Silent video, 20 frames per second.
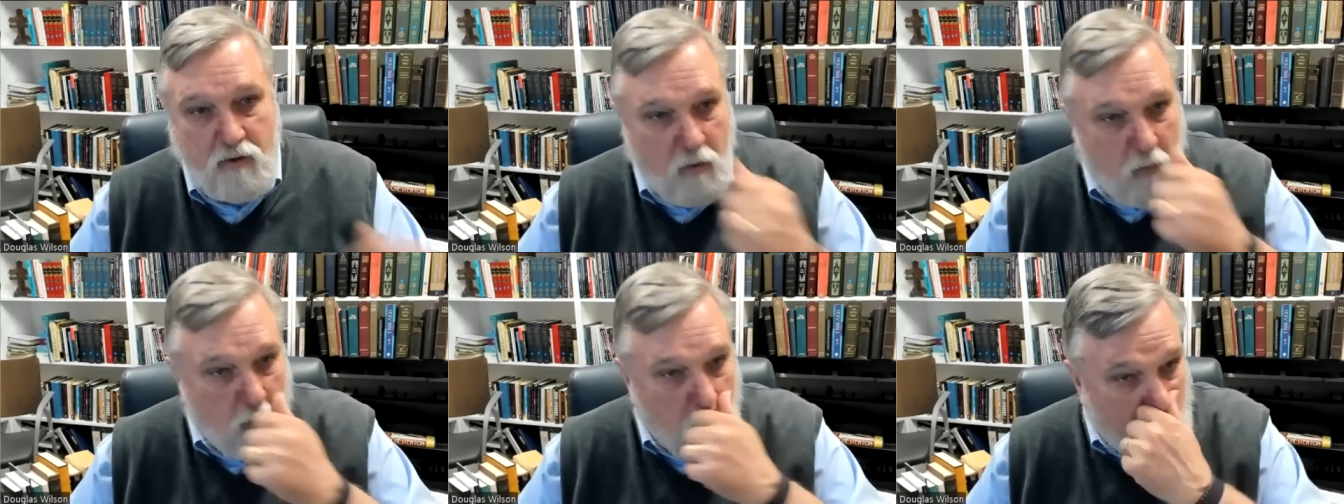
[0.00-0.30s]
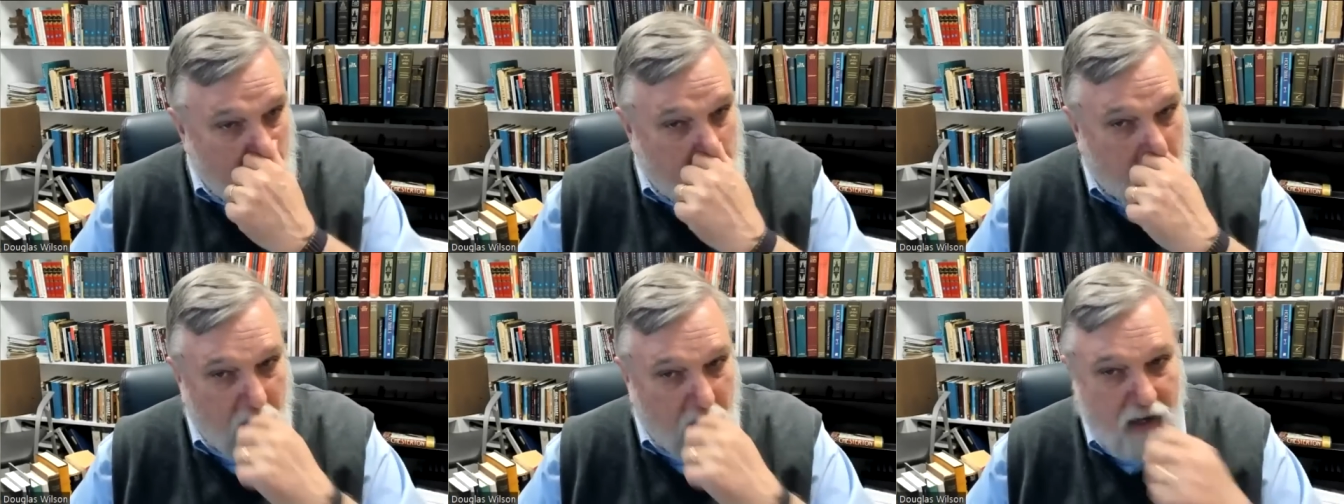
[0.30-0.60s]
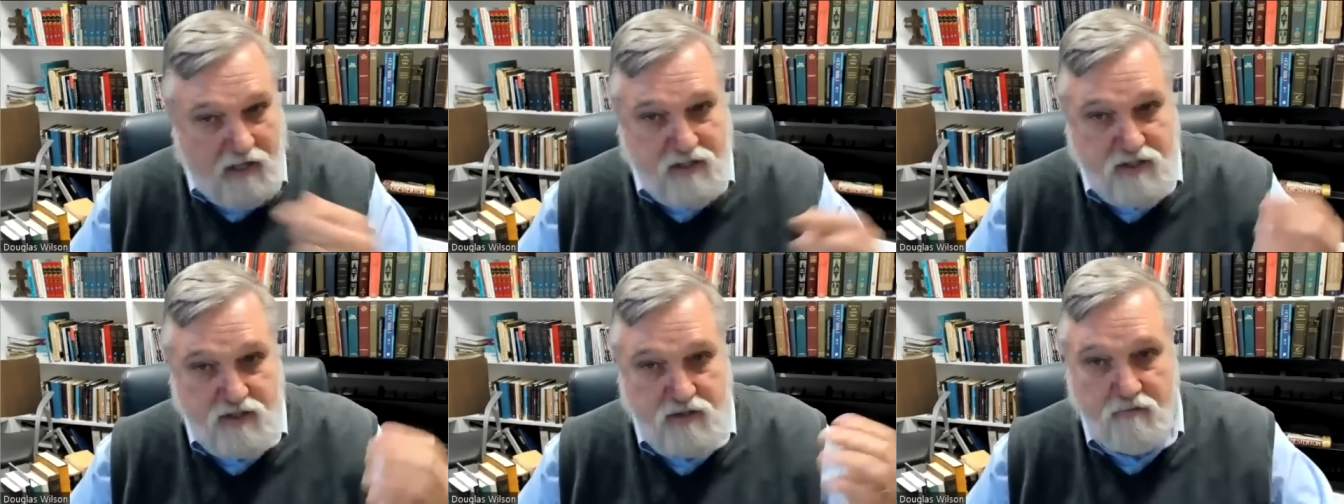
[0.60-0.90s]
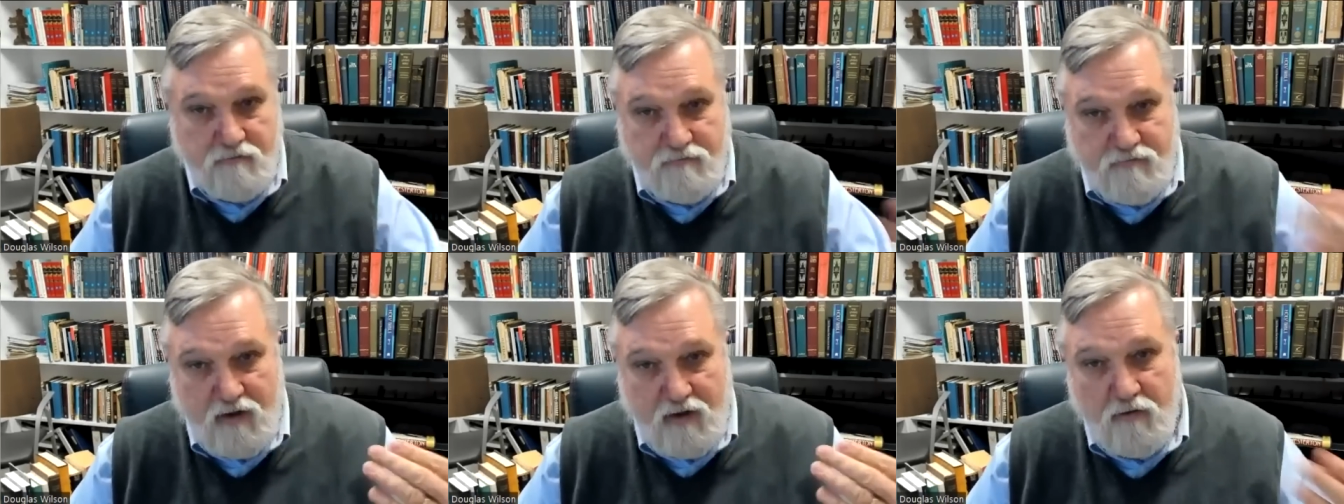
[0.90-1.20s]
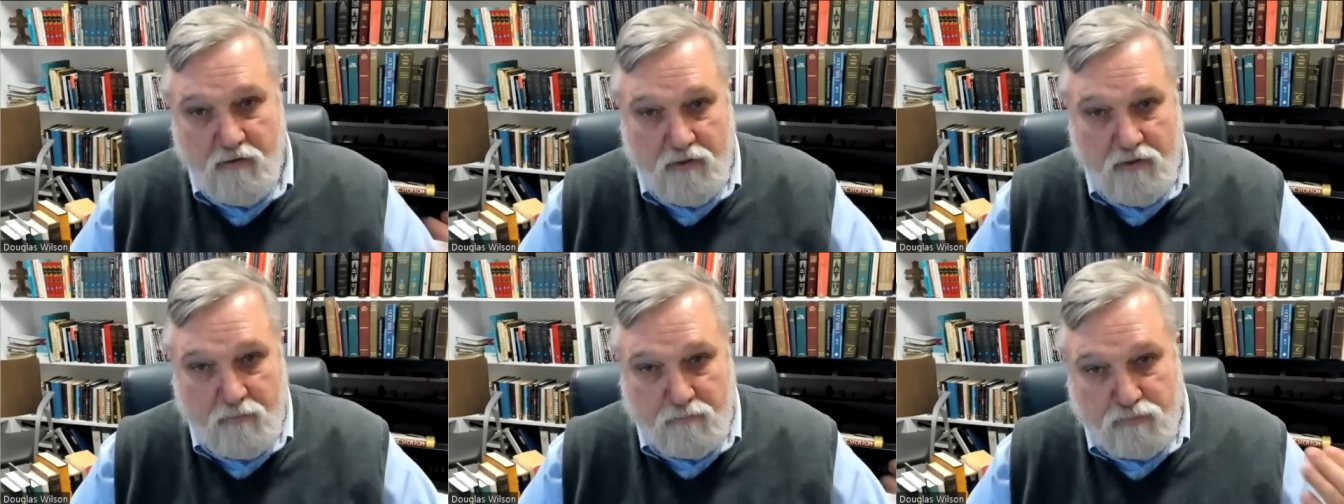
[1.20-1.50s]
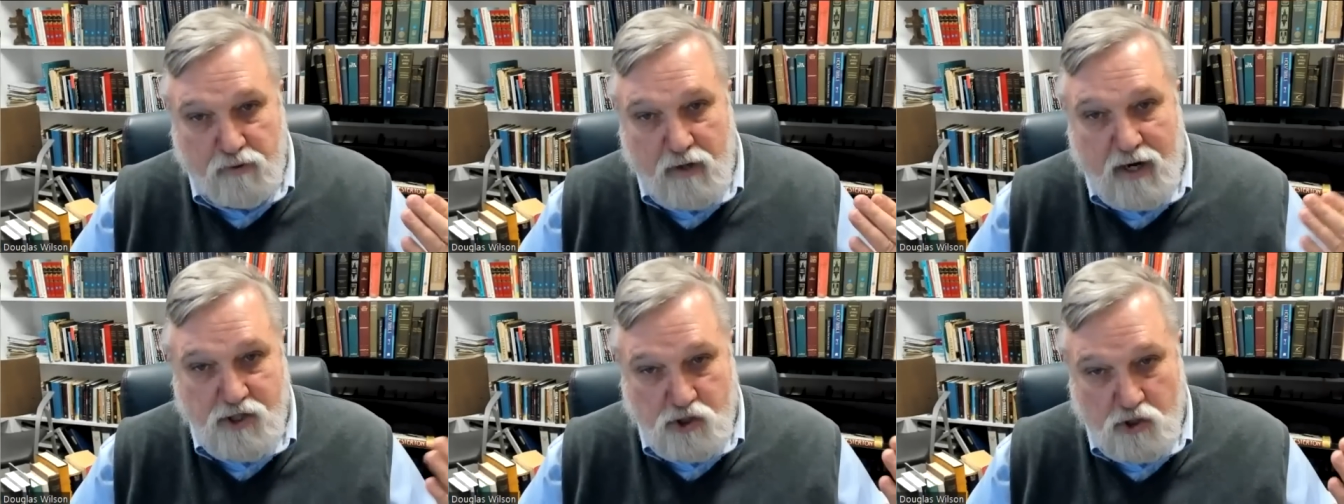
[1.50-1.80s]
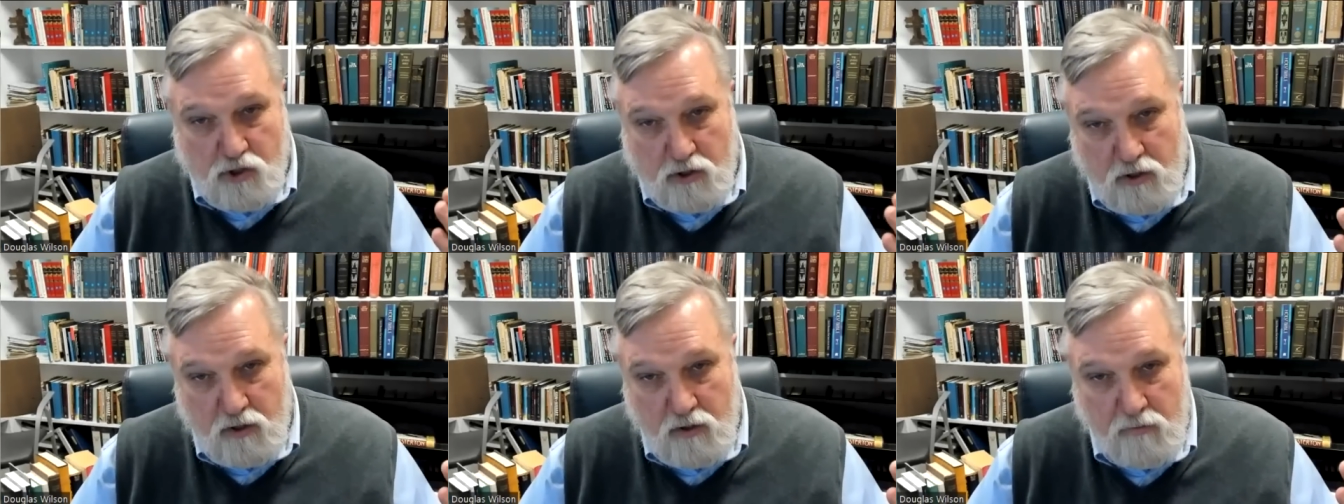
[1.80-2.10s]
where Christ felt the
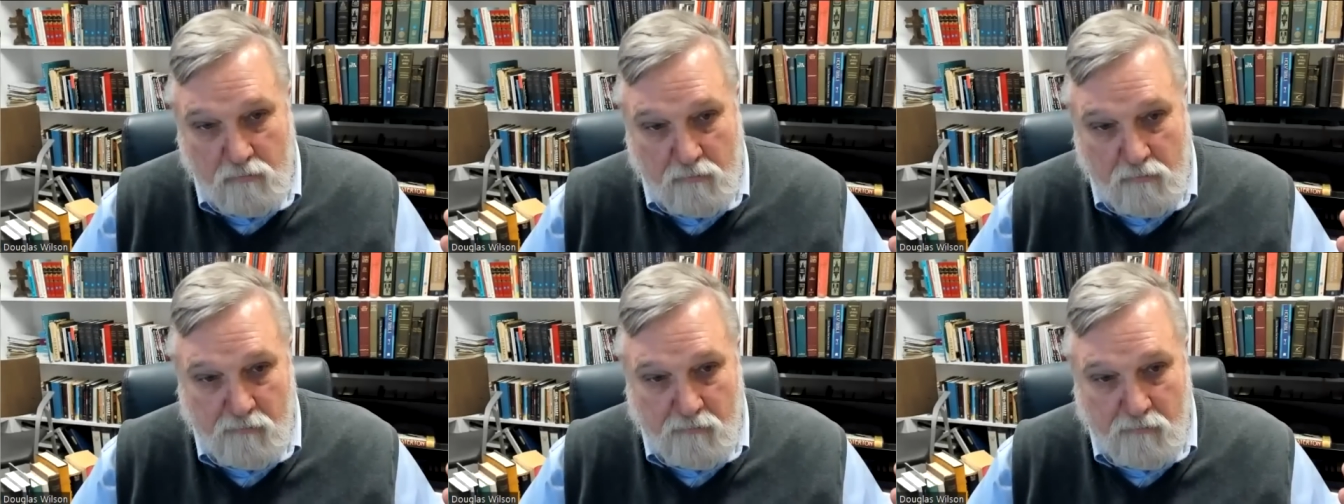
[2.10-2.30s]
pressure